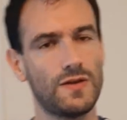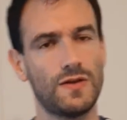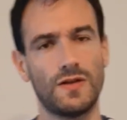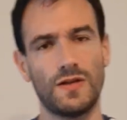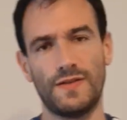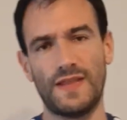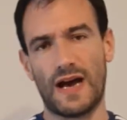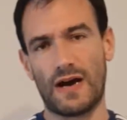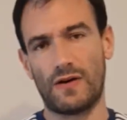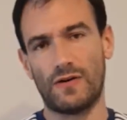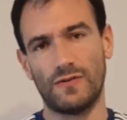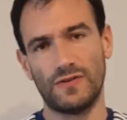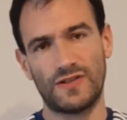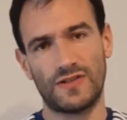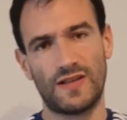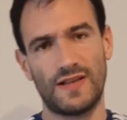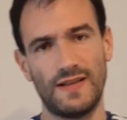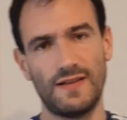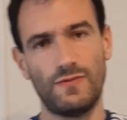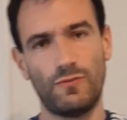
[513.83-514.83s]
Now, I would
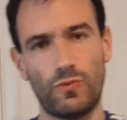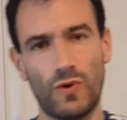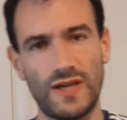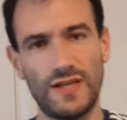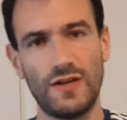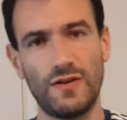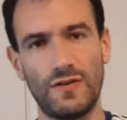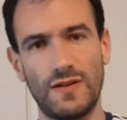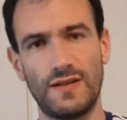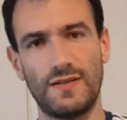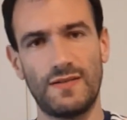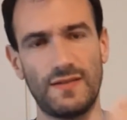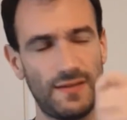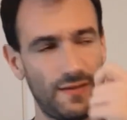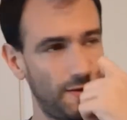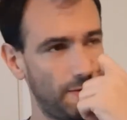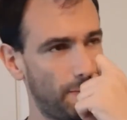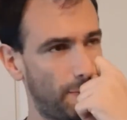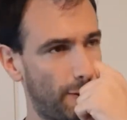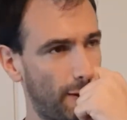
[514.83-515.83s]
say, when
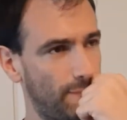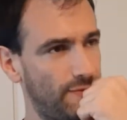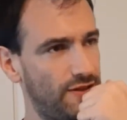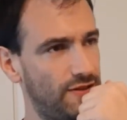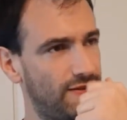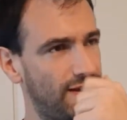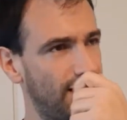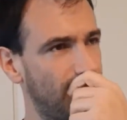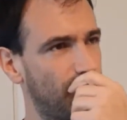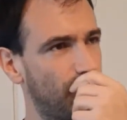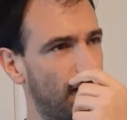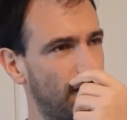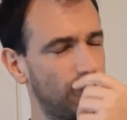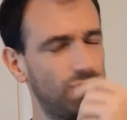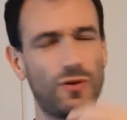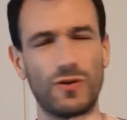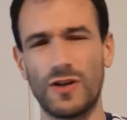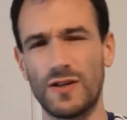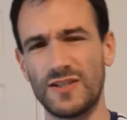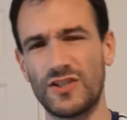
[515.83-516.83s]
you're probably thinking, well,
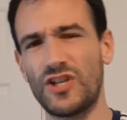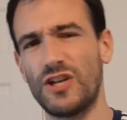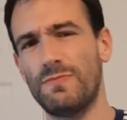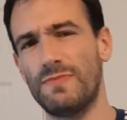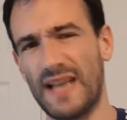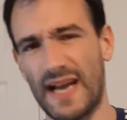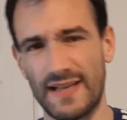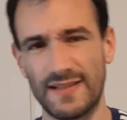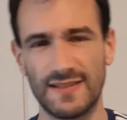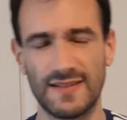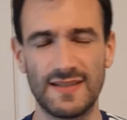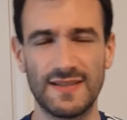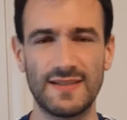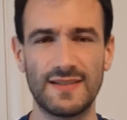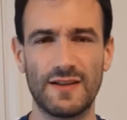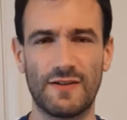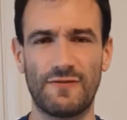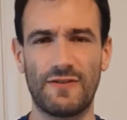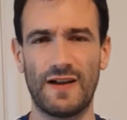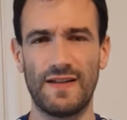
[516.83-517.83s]
look at the gymnasts and
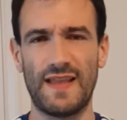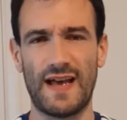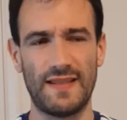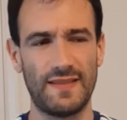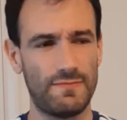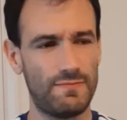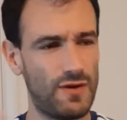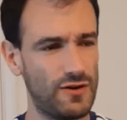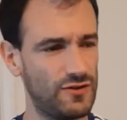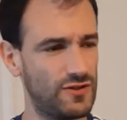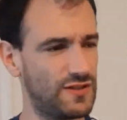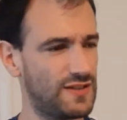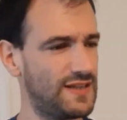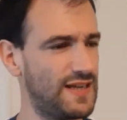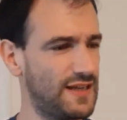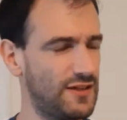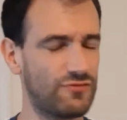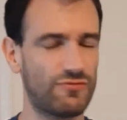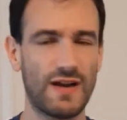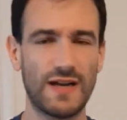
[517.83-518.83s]
stuff like that, the most
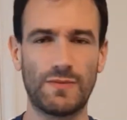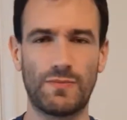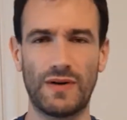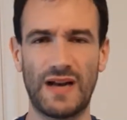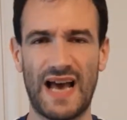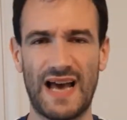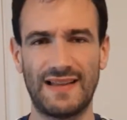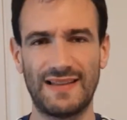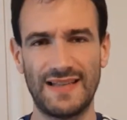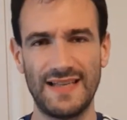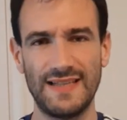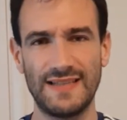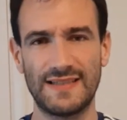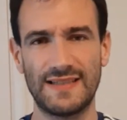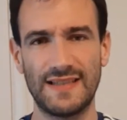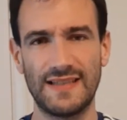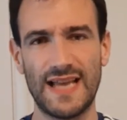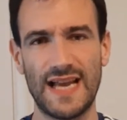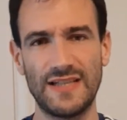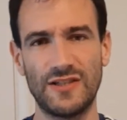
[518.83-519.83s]
incredible athletes
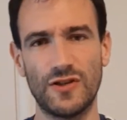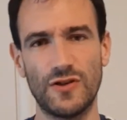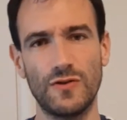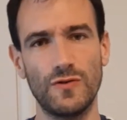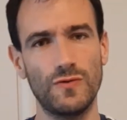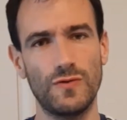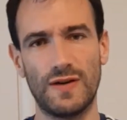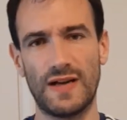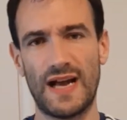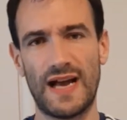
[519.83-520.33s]
that they do.